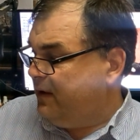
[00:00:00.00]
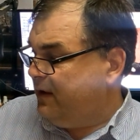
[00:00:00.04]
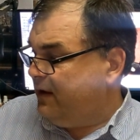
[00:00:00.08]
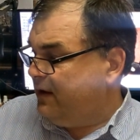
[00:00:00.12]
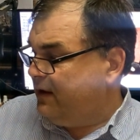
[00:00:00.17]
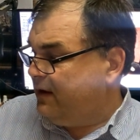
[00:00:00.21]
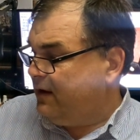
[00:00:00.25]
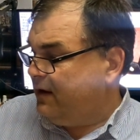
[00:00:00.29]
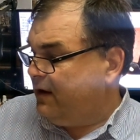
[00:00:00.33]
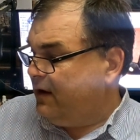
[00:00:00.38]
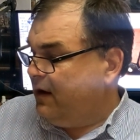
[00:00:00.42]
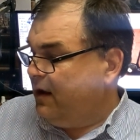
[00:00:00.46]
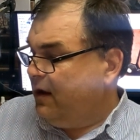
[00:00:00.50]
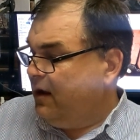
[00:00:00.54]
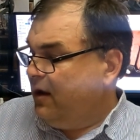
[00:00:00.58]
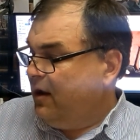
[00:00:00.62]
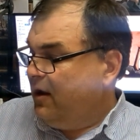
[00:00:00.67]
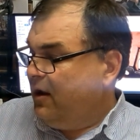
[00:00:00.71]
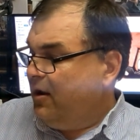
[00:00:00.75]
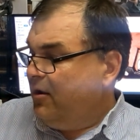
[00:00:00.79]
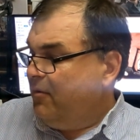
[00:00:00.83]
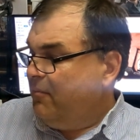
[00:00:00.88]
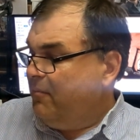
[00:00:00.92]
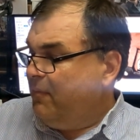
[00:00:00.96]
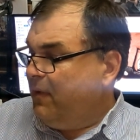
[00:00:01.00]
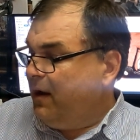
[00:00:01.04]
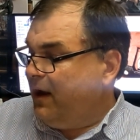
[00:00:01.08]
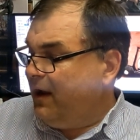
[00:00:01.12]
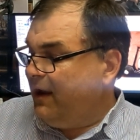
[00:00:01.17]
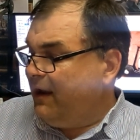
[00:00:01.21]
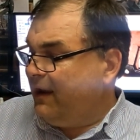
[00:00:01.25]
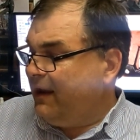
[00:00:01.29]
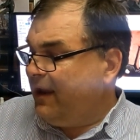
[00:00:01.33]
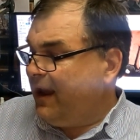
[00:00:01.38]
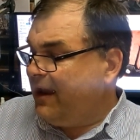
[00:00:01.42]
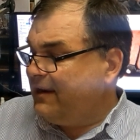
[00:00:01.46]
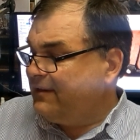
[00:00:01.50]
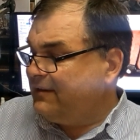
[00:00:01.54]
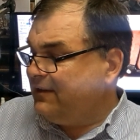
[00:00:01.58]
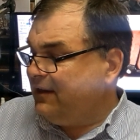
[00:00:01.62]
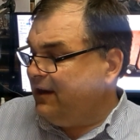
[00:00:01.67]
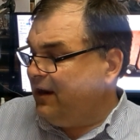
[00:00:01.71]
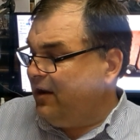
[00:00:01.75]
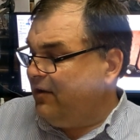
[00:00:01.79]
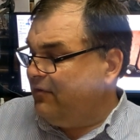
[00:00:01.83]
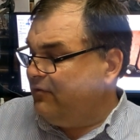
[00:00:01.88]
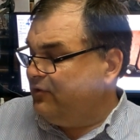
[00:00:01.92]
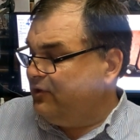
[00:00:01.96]
pic. My
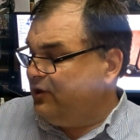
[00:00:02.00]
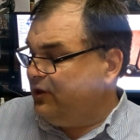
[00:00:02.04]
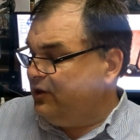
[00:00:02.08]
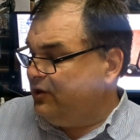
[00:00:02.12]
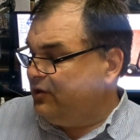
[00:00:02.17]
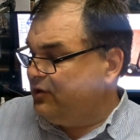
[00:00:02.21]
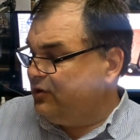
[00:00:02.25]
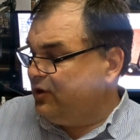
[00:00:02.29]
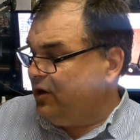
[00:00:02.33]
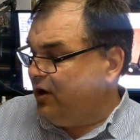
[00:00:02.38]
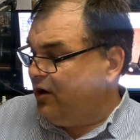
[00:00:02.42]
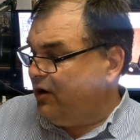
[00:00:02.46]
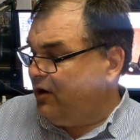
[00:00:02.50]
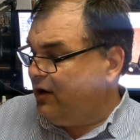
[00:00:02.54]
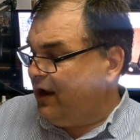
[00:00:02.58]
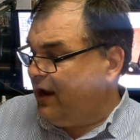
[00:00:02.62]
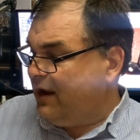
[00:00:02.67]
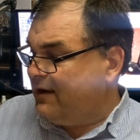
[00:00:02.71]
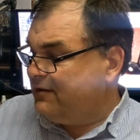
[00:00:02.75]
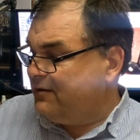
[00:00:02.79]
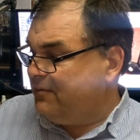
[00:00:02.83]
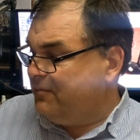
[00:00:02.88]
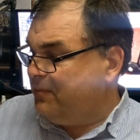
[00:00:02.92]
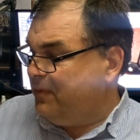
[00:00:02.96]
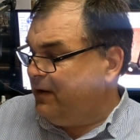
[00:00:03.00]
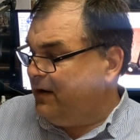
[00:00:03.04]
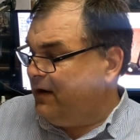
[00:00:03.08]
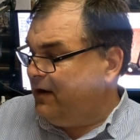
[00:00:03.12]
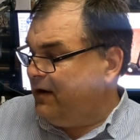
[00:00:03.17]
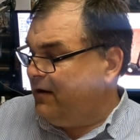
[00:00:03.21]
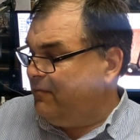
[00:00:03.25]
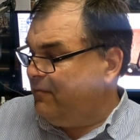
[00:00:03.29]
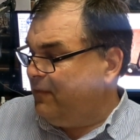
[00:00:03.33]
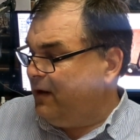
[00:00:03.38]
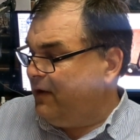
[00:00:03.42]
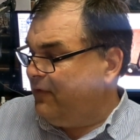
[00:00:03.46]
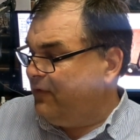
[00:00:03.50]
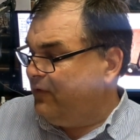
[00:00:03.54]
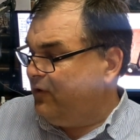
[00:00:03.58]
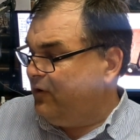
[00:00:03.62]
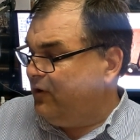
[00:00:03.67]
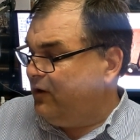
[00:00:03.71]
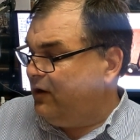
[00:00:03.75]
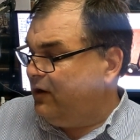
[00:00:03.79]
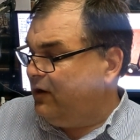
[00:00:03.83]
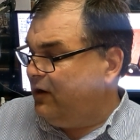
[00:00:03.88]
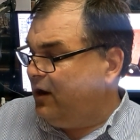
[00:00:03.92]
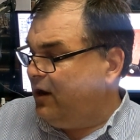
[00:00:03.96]
Casio G-Shock as a beta, my
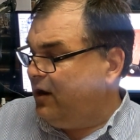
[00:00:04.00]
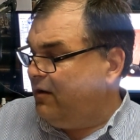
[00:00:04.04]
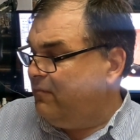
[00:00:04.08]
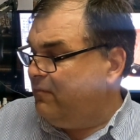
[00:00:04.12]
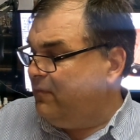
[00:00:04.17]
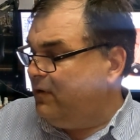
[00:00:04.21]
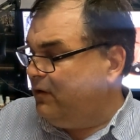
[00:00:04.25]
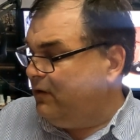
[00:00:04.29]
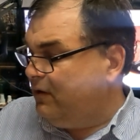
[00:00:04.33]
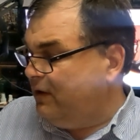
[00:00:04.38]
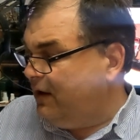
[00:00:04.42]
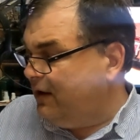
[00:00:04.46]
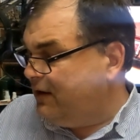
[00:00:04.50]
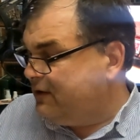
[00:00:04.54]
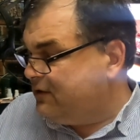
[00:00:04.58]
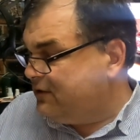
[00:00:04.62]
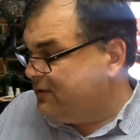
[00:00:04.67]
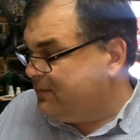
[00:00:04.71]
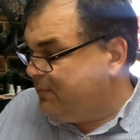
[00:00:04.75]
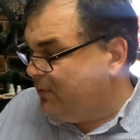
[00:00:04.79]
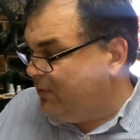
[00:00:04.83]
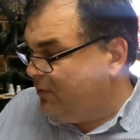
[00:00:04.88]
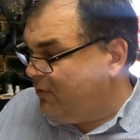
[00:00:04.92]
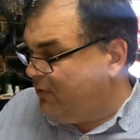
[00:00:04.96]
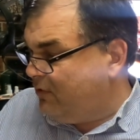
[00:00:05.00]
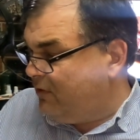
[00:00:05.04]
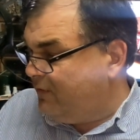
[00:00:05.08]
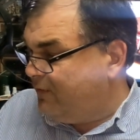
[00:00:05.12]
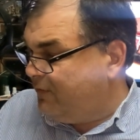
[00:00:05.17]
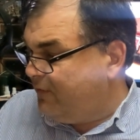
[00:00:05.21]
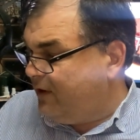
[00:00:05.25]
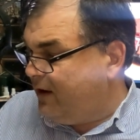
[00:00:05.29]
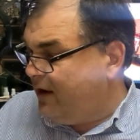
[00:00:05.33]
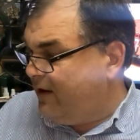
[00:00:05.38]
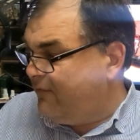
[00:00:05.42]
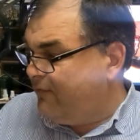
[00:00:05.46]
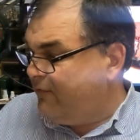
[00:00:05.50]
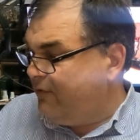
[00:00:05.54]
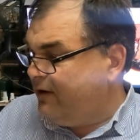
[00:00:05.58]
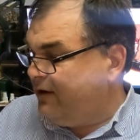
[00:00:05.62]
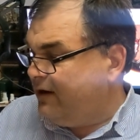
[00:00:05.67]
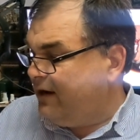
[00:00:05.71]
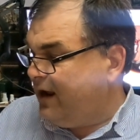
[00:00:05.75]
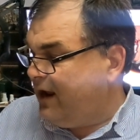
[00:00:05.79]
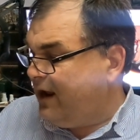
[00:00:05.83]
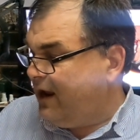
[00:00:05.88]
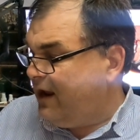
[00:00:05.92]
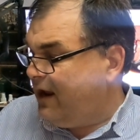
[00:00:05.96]
39mm Explorer for every
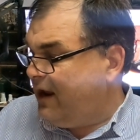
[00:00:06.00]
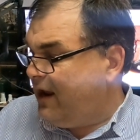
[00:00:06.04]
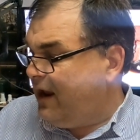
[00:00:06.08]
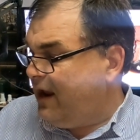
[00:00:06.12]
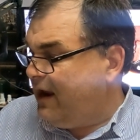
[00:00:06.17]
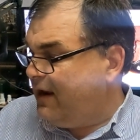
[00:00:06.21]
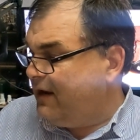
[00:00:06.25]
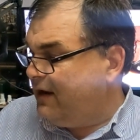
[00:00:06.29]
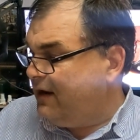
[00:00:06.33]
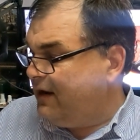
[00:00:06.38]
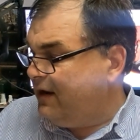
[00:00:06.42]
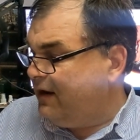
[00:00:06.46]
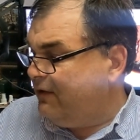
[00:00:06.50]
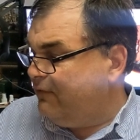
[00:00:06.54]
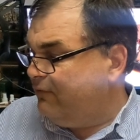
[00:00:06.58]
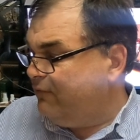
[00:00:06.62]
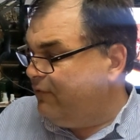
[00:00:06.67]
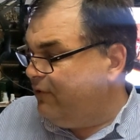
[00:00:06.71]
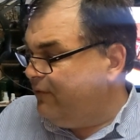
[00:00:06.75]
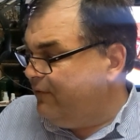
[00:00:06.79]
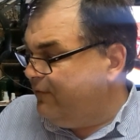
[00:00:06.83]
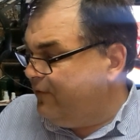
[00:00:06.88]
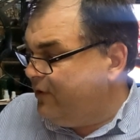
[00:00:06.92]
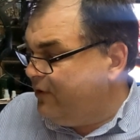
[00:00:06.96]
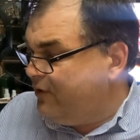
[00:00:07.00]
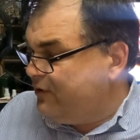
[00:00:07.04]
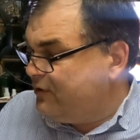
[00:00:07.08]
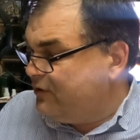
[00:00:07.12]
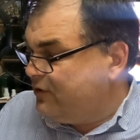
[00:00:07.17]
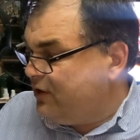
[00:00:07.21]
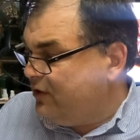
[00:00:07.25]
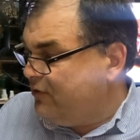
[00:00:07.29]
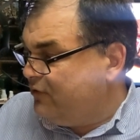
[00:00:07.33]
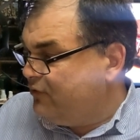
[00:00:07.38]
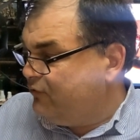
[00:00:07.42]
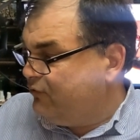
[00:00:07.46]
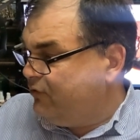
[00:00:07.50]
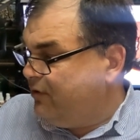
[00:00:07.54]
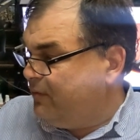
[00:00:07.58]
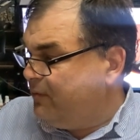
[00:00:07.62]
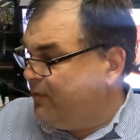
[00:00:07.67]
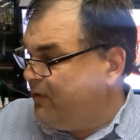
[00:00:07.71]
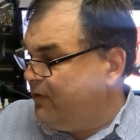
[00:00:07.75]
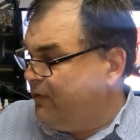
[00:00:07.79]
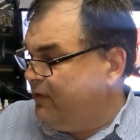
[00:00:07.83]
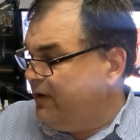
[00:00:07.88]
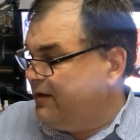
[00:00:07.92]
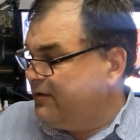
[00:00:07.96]
day, and a Reverso
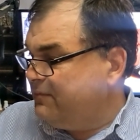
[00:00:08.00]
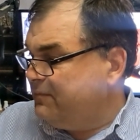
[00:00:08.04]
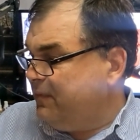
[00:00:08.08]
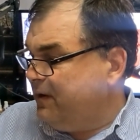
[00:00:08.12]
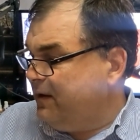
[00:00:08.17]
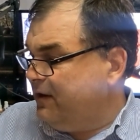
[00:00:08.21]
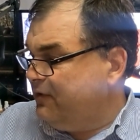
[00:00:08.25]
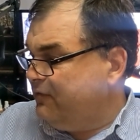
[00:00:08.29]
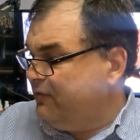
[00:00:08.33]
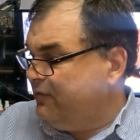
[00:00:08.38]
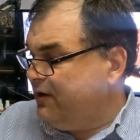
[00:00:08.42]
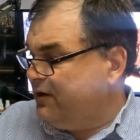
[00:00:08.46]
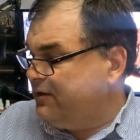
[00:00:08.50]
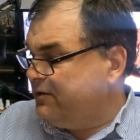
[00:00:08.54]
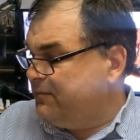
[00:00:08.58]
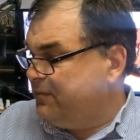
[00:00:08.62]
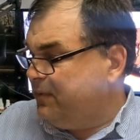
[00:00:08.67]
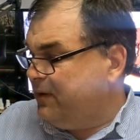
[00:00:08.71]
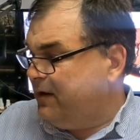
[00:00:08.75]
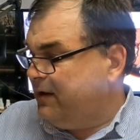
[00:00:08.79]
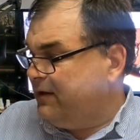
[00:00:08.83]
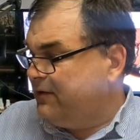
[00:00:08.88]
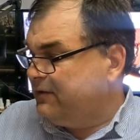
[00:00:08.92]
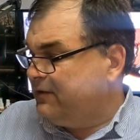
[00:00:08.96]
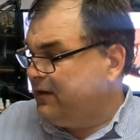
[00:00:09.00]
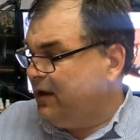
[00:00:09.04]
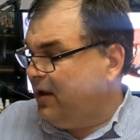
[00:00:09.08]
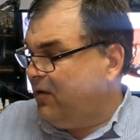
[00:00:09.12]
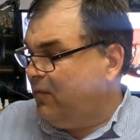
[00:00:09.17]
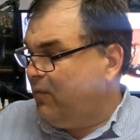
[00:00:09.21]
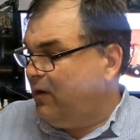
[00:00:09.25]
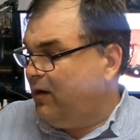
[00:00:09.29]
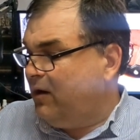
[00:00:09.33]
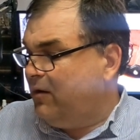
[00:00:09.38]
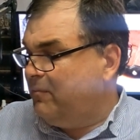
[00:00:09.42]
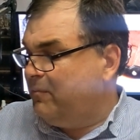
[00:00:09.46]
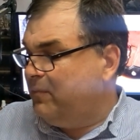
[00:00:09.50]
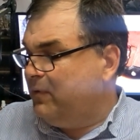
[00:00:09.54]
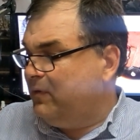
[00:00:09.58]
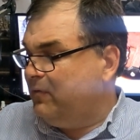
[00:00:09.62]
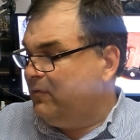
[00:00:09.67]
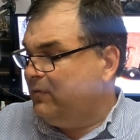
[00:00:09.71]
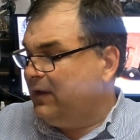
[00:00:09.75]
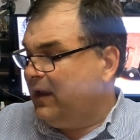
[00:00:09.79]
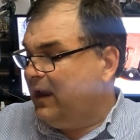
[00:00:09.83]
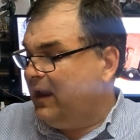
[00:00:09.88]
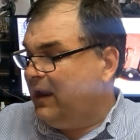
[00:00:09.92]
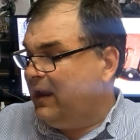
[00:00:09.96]
Tribute as my dress piece. I want to
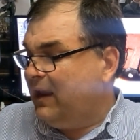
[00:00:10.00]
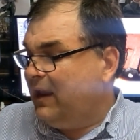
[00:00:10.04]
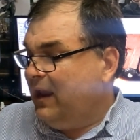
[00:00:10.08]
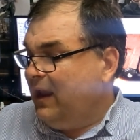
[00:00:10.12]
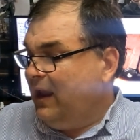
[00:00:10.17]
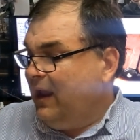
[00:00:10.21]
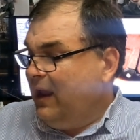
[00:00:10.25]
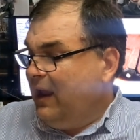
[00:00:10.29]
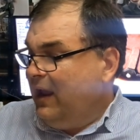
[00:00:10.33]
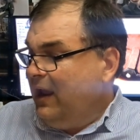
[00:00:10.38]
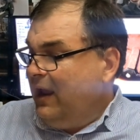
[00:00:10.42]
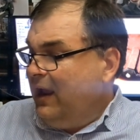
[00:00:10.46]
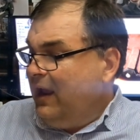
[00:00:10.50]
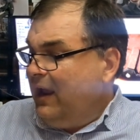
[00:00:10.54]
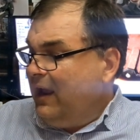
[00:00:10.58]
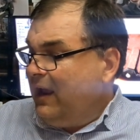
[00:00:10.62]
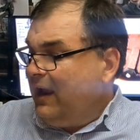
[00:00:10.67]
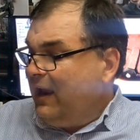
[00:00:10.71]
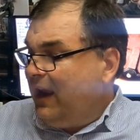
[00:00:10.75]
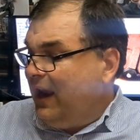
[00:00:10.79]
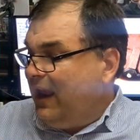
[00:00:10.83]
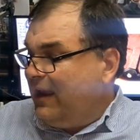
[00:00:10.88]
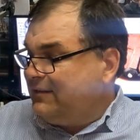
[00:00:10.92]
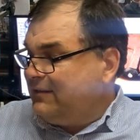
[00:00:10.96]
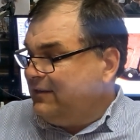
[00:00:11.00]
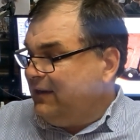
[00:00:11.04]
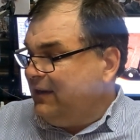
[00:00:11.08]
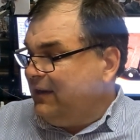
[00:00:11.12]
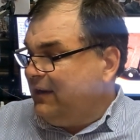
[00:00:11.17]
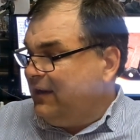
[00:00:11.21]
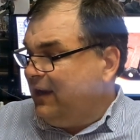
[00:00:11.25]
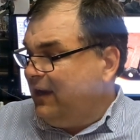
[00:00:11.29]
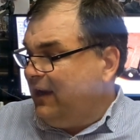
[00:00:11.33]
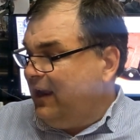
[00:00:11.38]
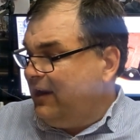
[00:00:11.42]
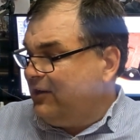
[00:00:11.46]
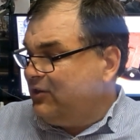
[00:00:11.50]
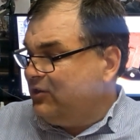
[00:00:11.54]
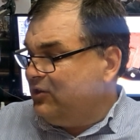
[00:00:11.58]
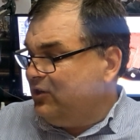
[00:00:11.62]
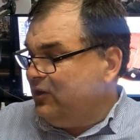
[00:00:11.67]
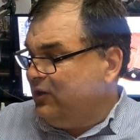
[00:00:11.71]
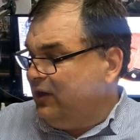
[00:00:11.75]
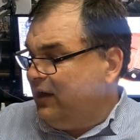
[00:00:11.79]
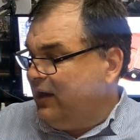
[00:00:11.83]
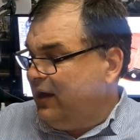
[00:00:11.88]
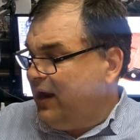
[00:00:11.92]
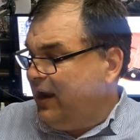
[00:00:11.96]
build a classic
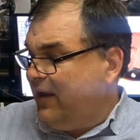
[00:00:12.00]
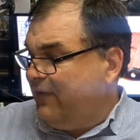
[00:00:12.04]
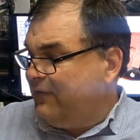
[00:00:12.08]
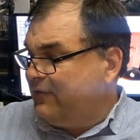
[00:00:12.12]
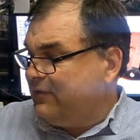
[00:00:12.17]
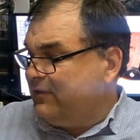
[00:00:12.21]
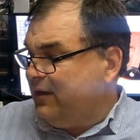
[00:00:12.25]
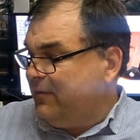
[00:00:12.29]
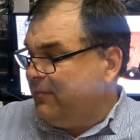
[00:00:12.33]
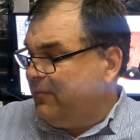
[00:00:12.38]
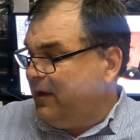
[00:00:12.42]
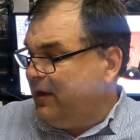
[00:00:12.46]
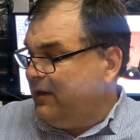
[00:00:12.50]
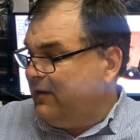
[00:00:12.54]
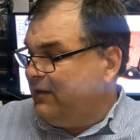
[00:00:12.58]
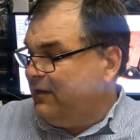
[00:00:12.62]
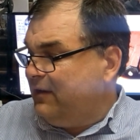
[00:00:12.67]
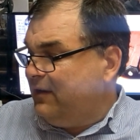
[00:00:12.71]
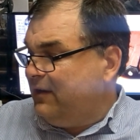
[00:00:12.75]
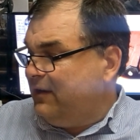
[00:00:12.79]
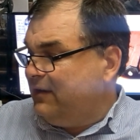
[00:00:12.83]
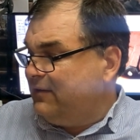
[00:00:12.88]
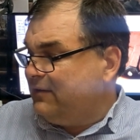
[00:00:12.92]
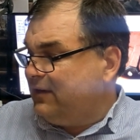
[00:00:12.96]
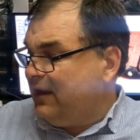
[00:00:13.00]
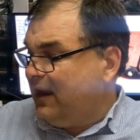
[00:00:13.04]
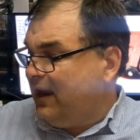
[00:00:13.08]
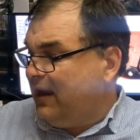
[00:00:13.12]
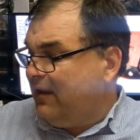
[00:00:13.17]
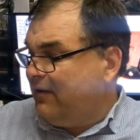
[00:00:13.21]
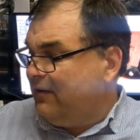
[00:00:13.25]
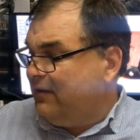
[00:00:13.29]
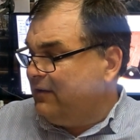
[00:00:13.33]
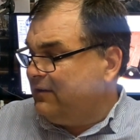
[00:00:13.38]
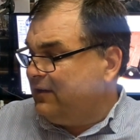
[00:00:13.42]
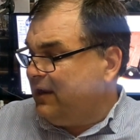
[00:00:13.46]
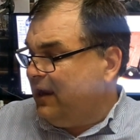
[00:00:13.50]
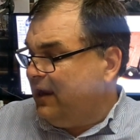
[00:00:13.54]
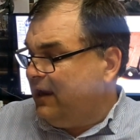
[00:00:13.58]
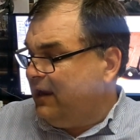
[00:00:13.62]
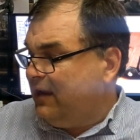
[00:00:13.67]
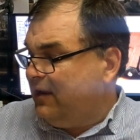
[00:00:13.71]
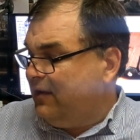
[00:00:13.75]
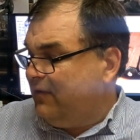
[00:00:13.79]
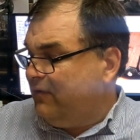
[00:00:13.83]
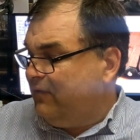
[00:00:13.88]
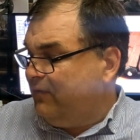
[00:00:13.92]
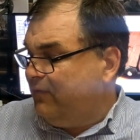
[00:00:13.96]
collection and have some ideas how to
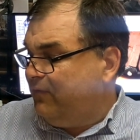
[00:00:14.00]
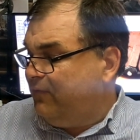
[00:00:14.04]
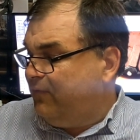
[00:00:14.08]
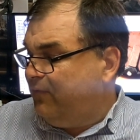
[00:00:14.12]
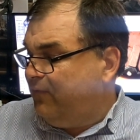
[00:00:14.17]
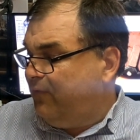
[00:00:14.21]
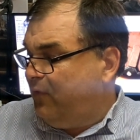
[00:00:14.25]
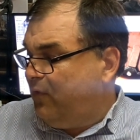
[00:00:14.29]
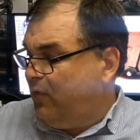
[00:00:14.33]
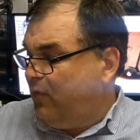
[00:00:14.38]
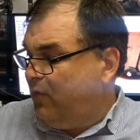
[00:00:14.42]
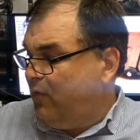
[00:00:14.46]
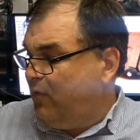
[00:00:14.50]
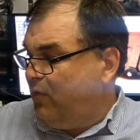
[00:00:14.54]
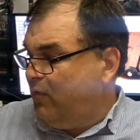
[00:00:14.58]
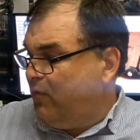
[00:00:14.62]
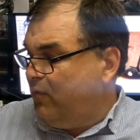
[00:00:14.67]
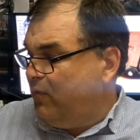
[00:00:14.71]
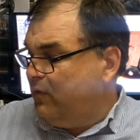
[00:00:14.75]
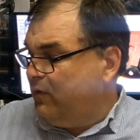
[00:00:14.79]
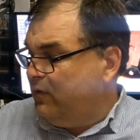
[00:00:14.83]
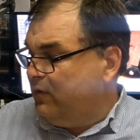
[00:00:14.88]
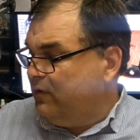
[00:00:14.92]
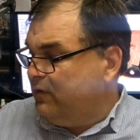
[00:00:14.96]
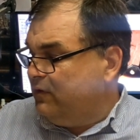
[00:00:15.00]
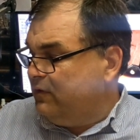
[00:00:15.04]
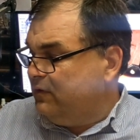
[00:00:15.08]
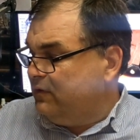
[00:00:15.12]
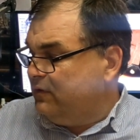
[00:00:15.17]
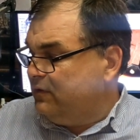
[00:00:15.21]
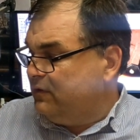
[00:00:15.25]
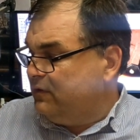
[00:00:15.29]
take it forward